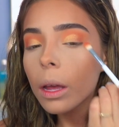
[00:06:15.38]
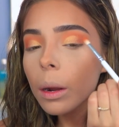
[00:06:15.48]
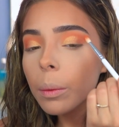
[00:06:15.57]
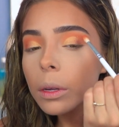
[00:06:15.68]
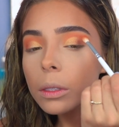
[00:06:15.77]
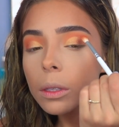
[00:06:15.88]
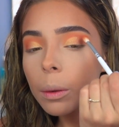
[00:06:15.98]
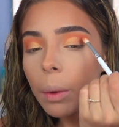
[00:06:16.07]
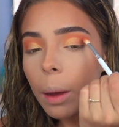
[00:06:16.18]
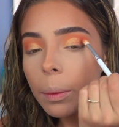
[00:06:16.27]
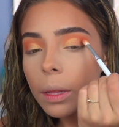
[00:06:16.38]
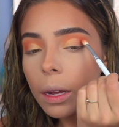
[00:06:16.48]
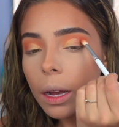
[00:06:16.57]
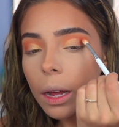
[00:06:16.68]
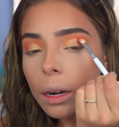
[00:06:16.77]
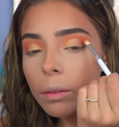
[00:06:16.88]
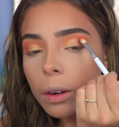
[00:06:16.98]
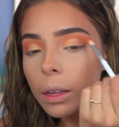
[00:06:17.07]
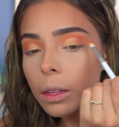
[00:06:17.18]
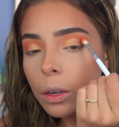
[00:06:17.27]
And I'm going to start popping that kind of
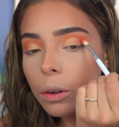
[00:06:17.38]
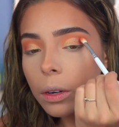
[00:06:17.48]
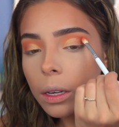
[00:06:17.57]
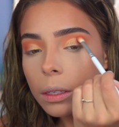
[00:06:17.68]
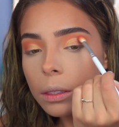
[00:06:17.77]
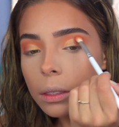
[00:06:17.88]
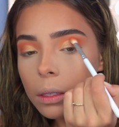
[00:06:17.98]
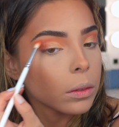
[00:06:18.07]
right in the crease.